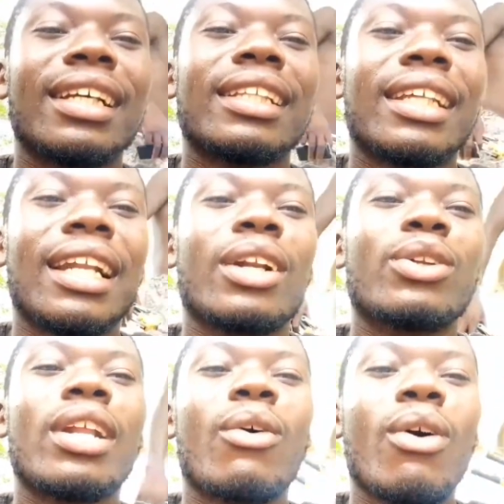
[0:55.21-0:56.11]
And I
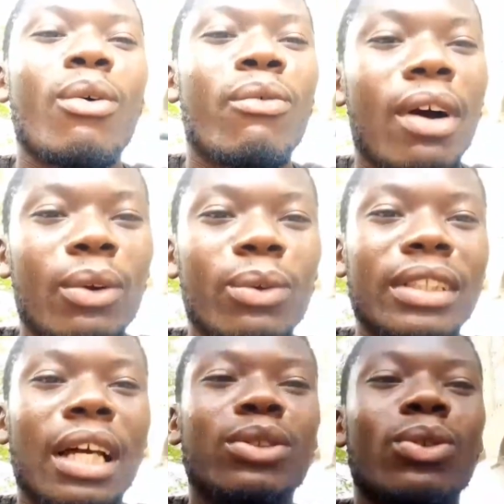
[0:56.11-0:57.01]
don't go for
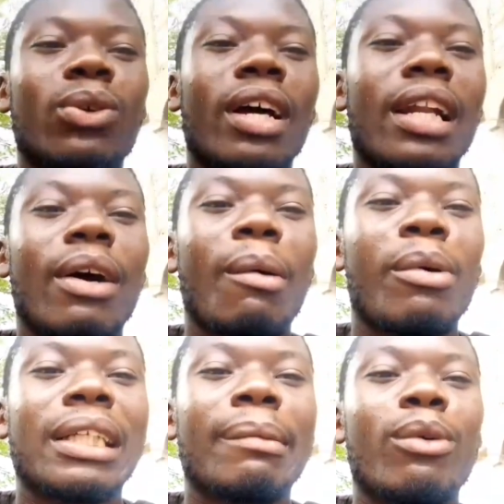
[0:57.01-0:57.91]
Sasso and our
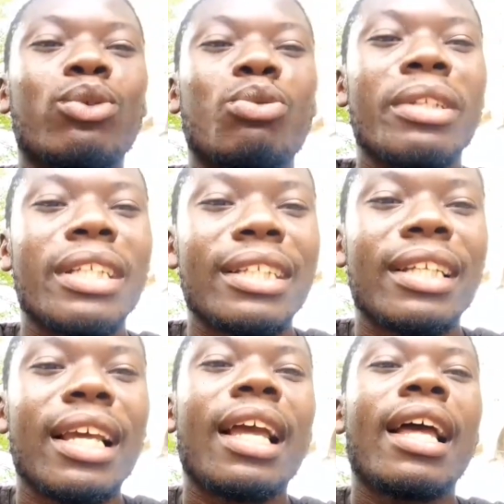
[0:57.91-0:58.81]
watch and won't be
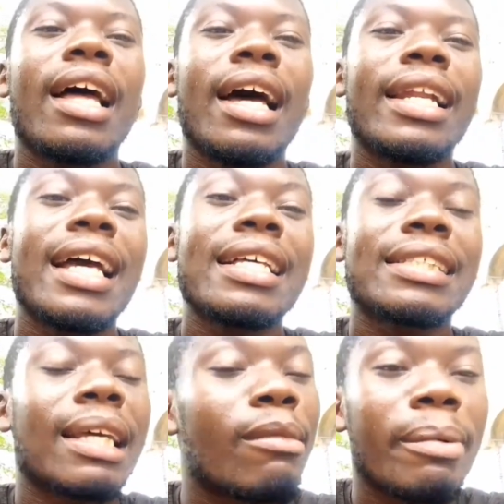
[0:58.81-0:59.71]
and
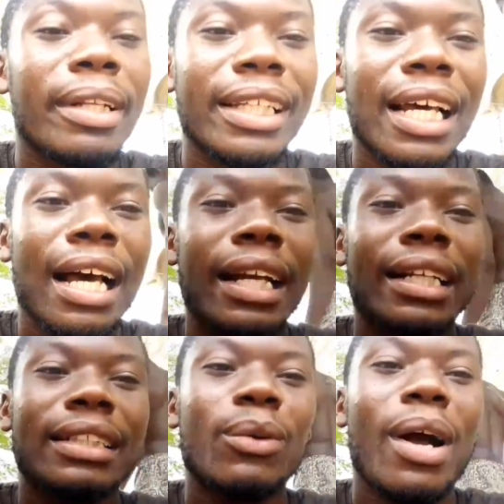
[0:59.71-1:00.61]
somebody now and
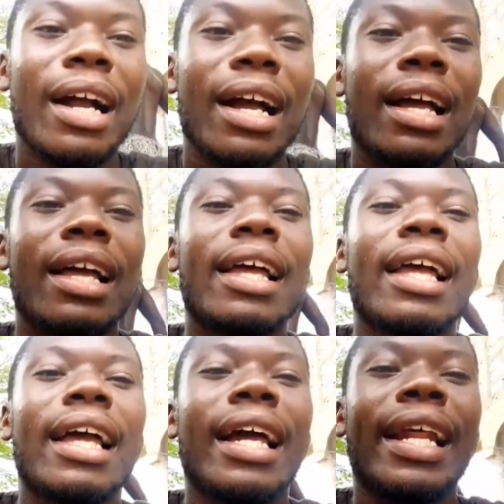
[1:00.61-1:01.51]
just work
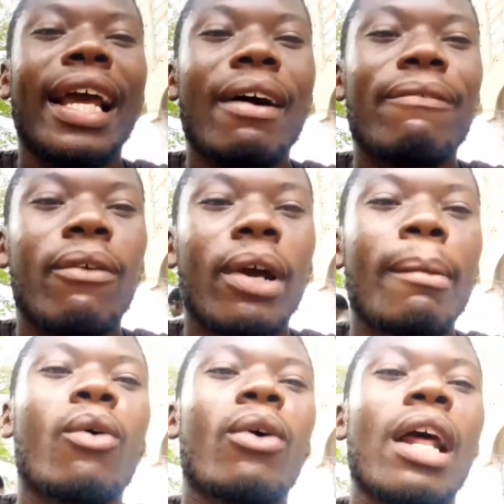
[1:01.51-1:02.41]
a day after my
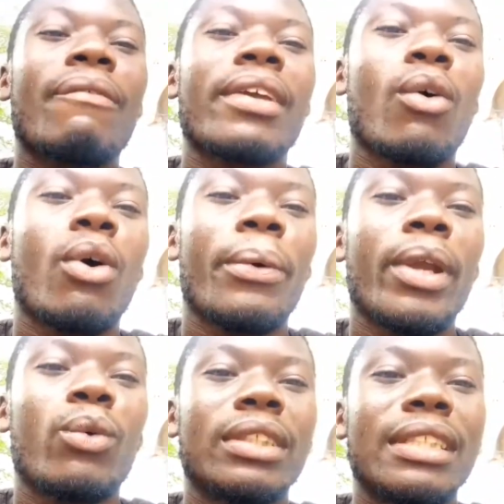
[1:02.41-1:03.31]
back on our fair coffee
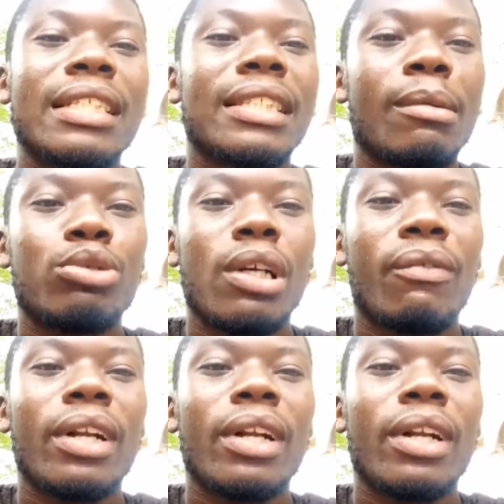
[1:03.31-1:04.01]
could say Busha for